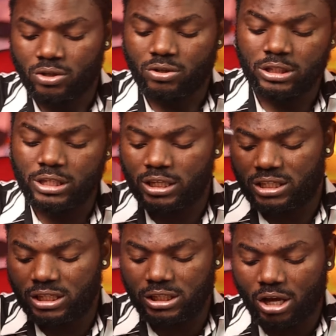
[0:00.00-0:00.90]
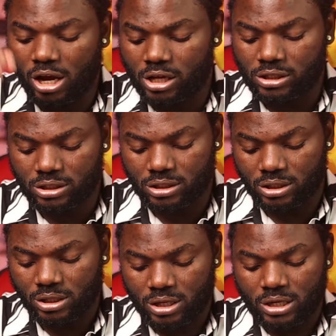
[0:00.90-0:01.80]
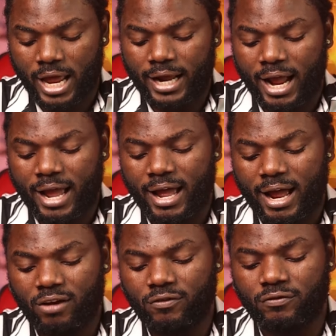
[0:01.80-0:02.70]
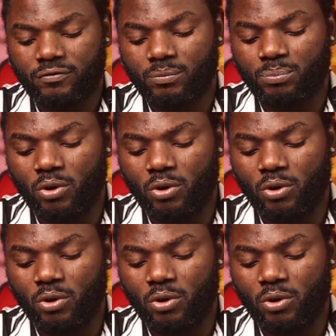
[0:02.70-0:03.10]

You need a scissors. Like I have